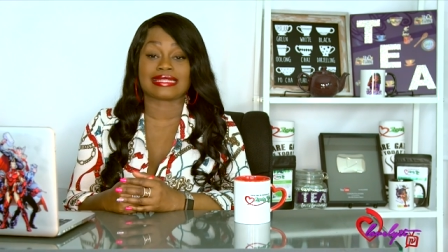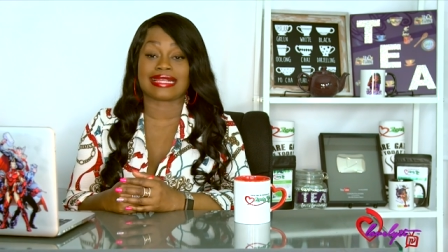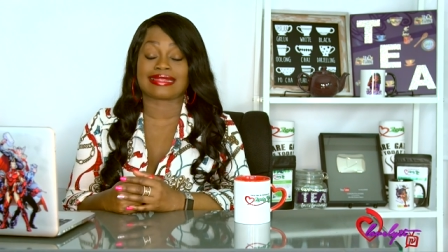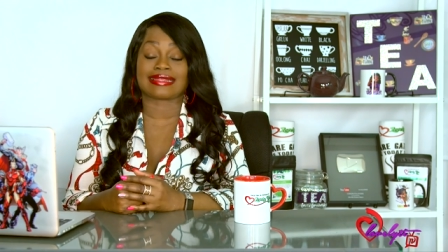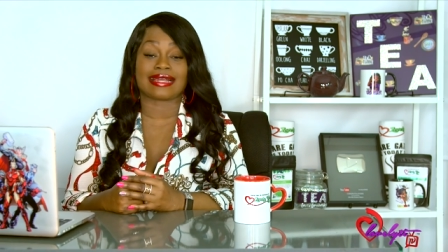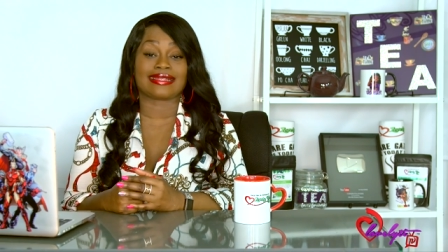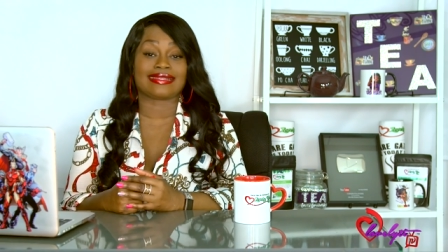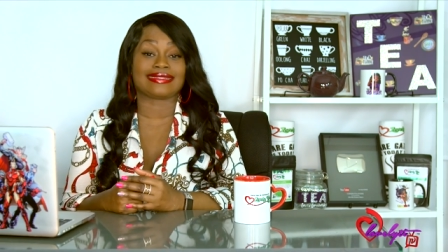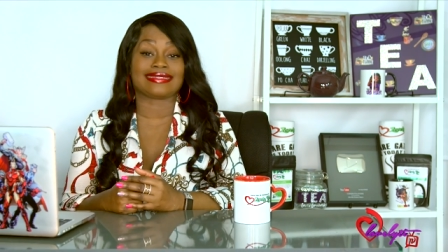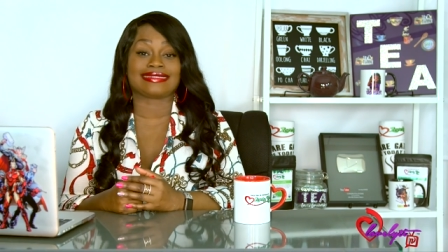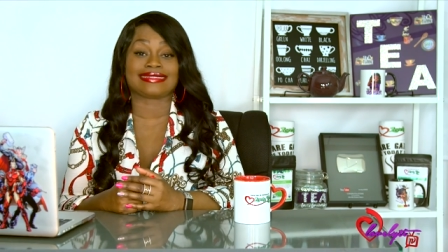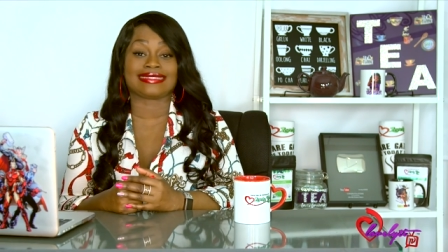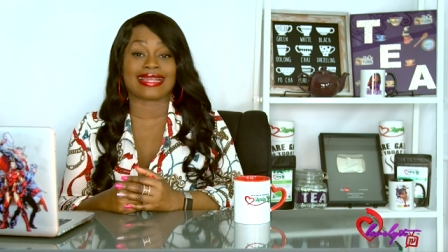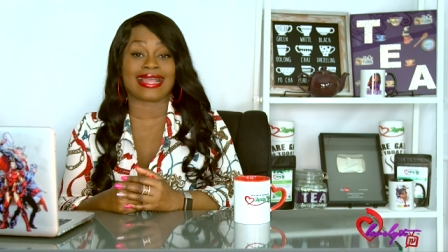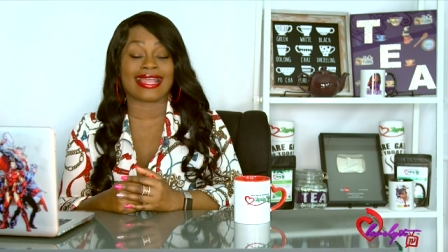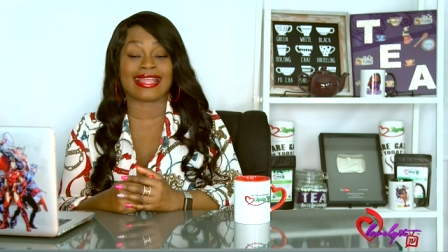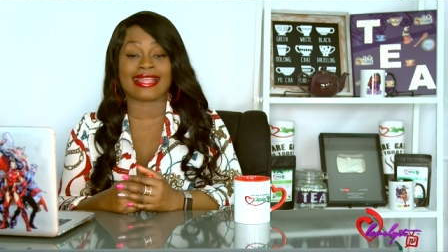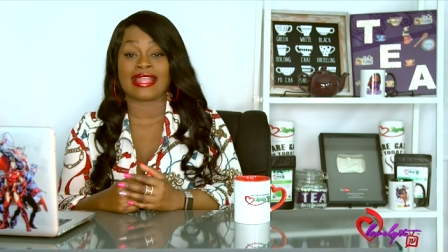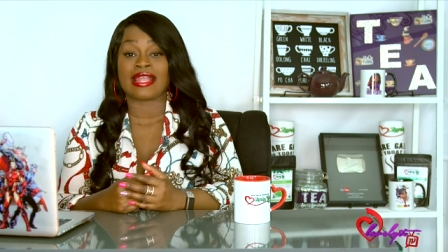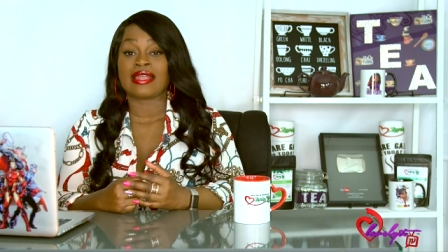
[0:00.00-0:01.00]
At the end of the
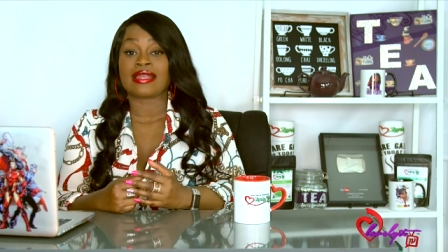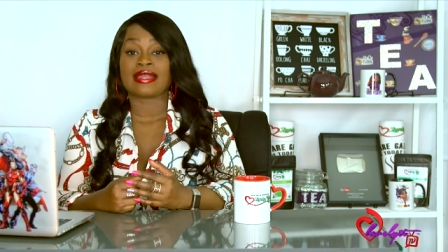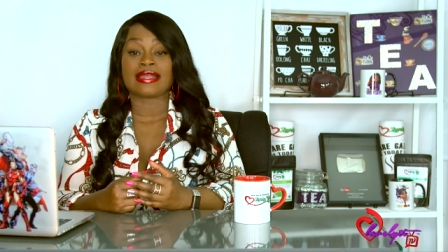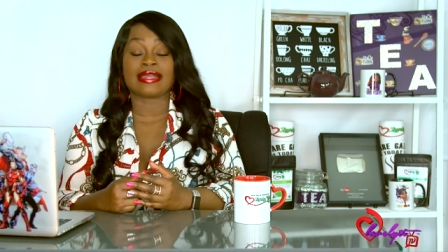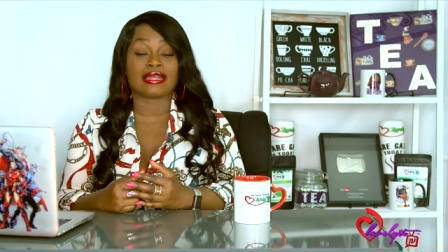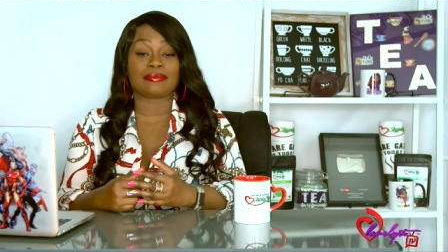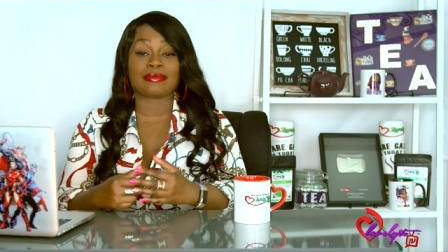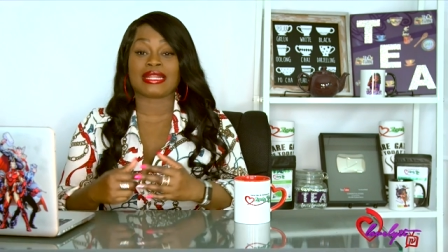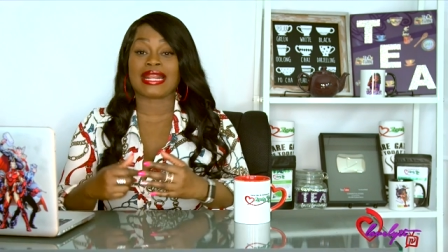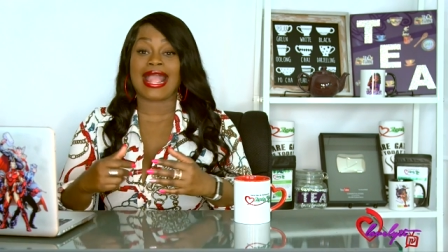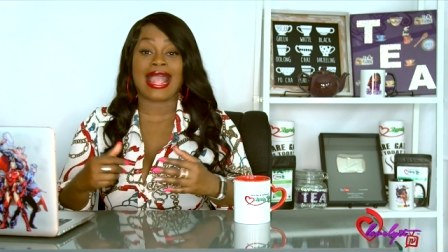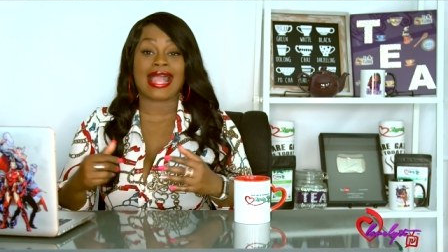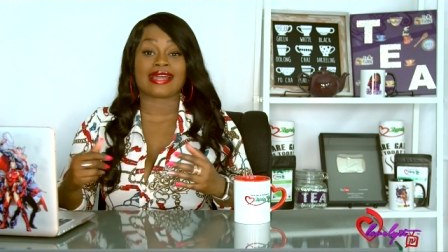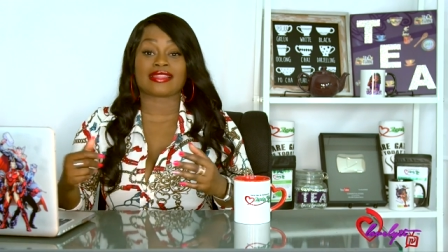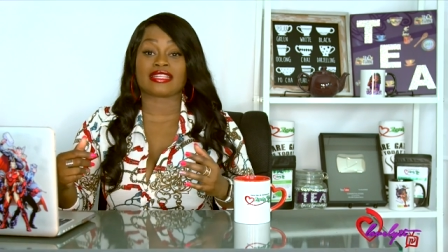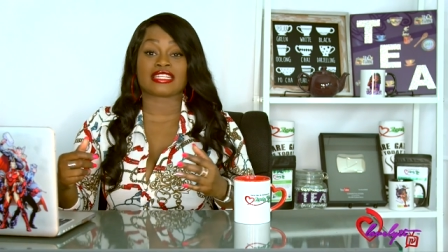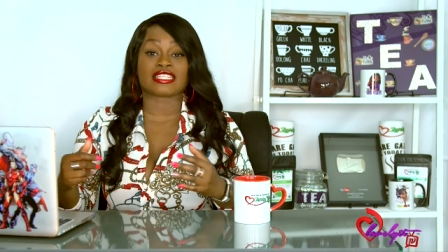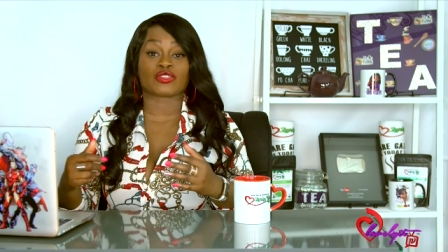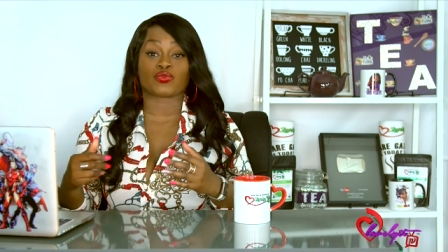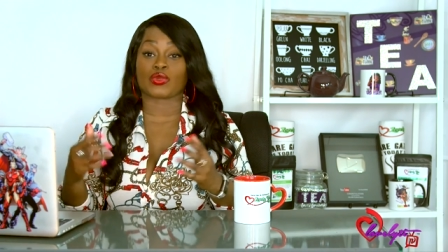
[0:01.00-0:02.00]
day, him and
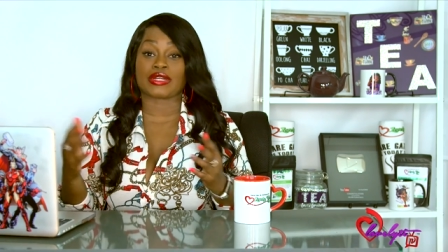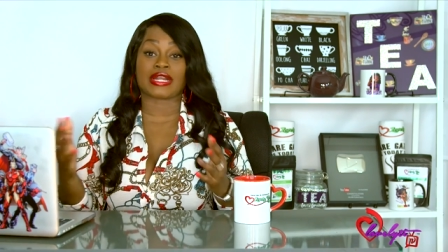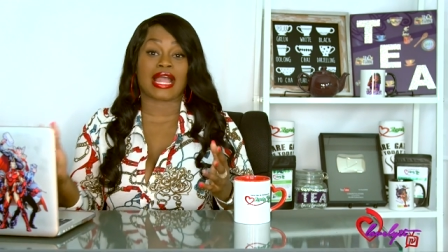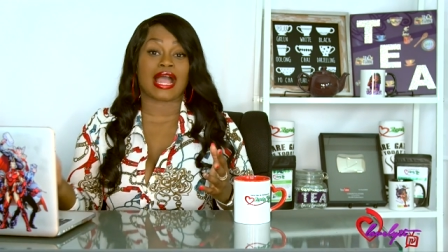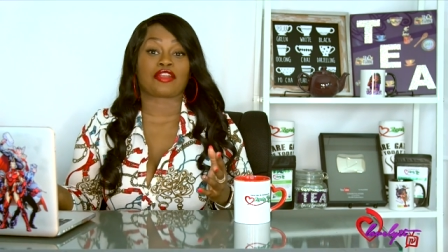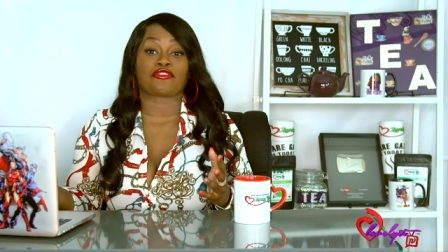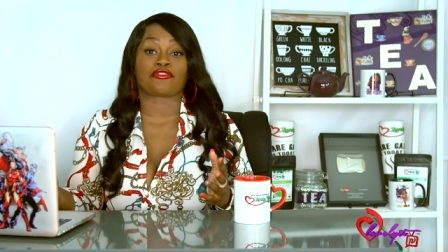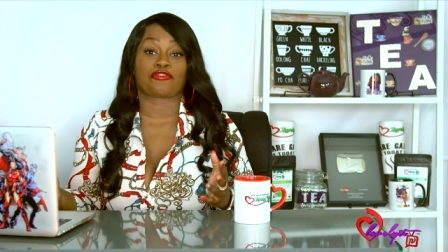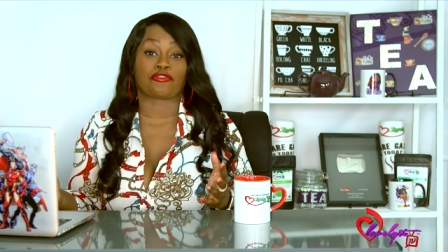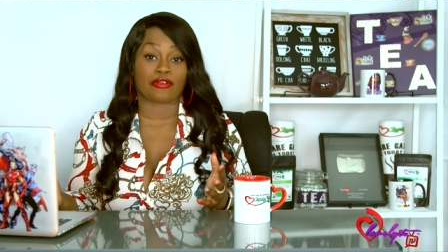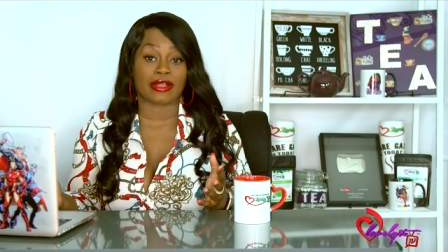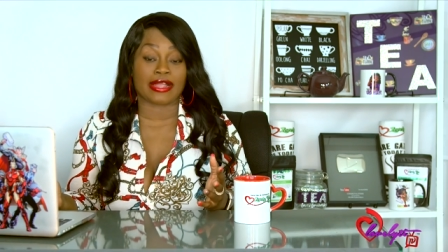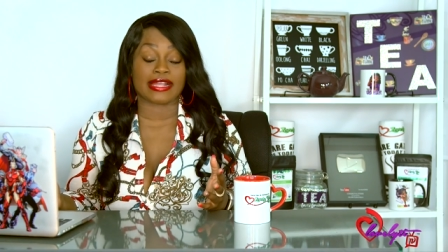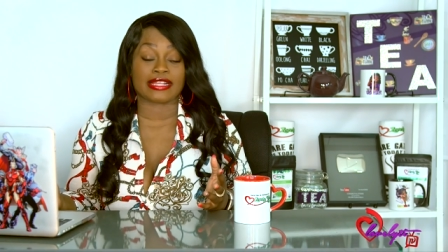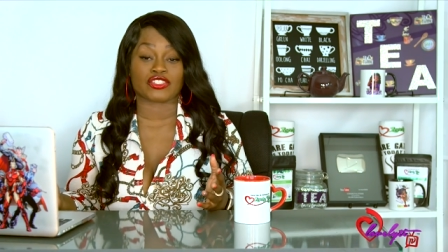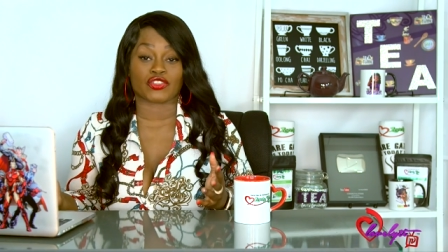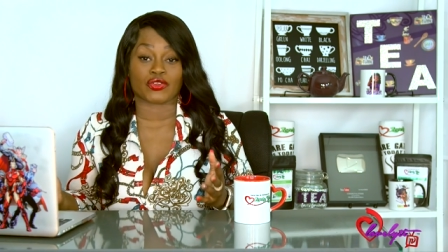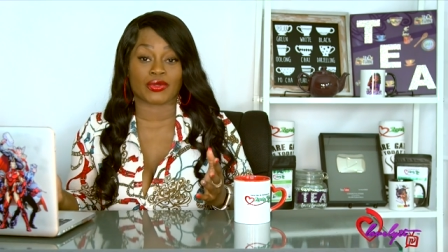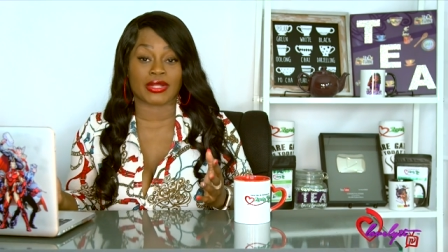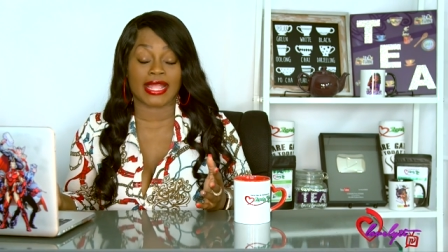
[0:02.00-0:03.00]
Alex were not
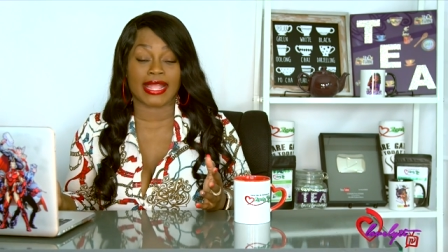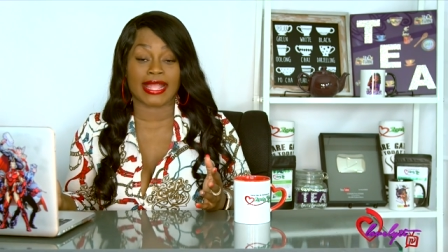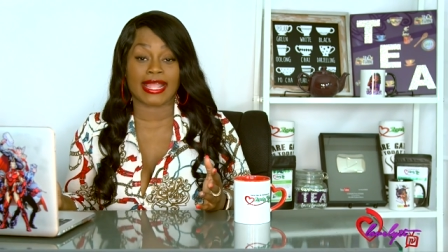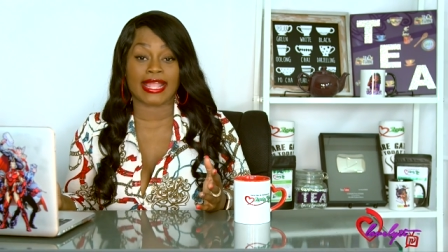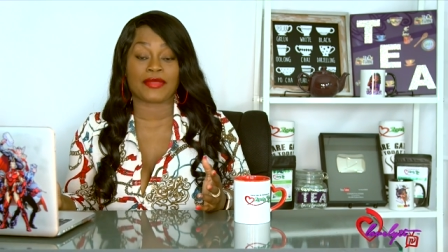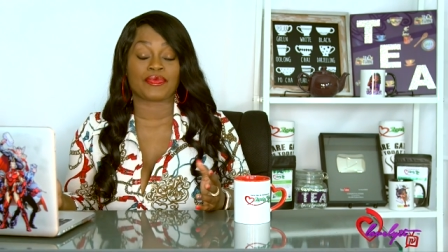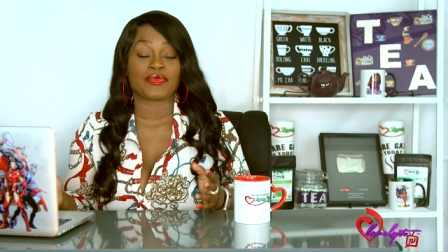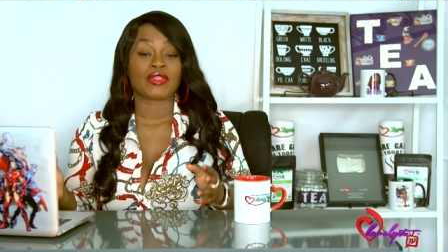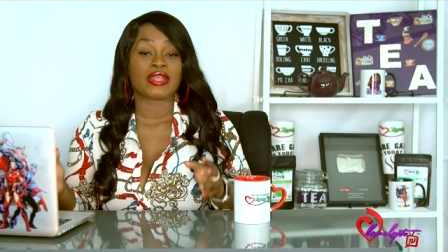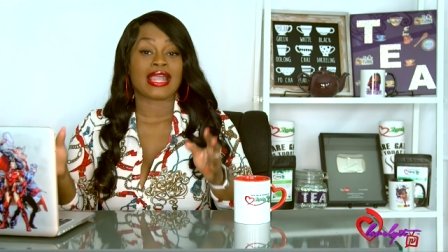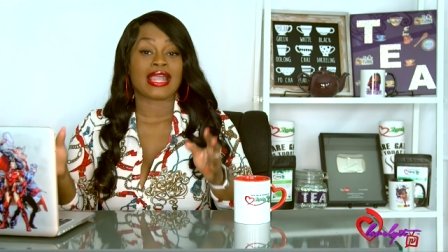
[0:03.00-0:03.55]
friends, okay?